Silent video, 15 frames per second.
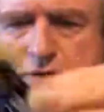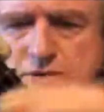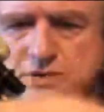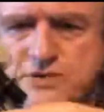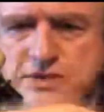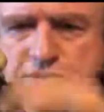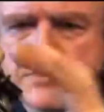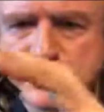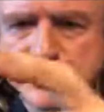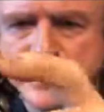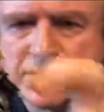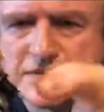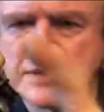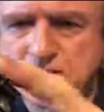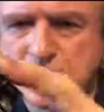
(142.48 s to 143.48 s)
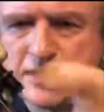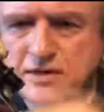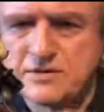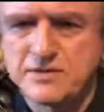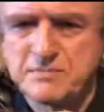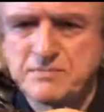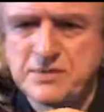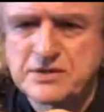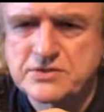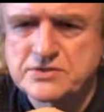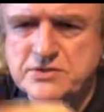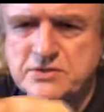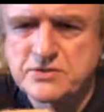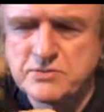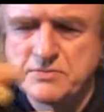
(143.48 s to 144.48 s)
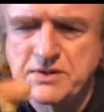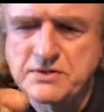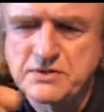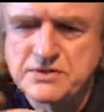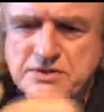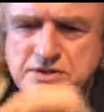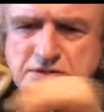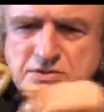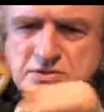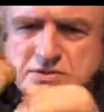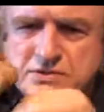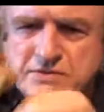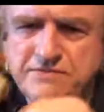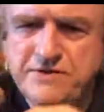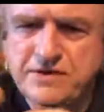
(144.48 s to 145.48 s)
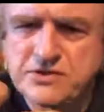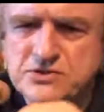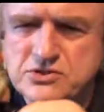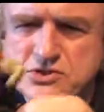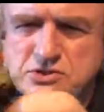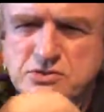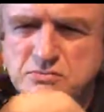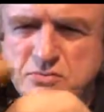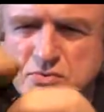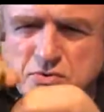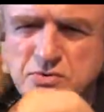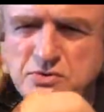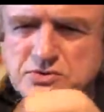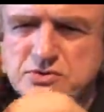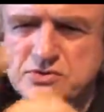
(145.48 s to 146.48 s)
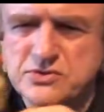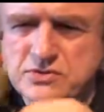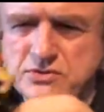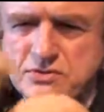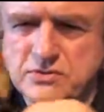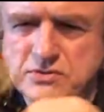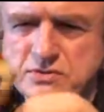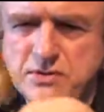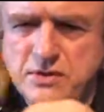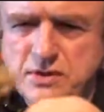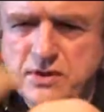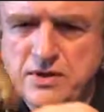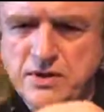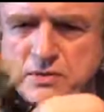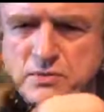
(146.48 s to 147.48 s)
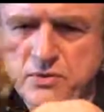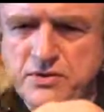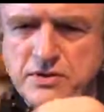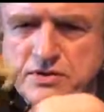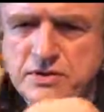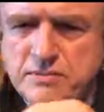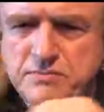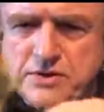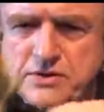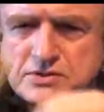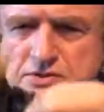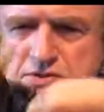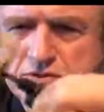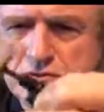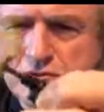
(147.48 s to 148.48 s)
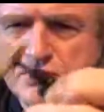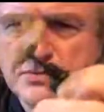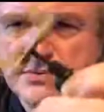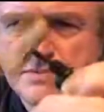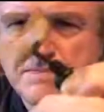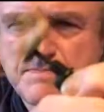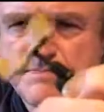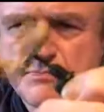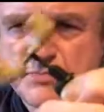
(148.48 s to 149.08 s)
Just have a look at the big screw, because there's also a very small screw within the big screw,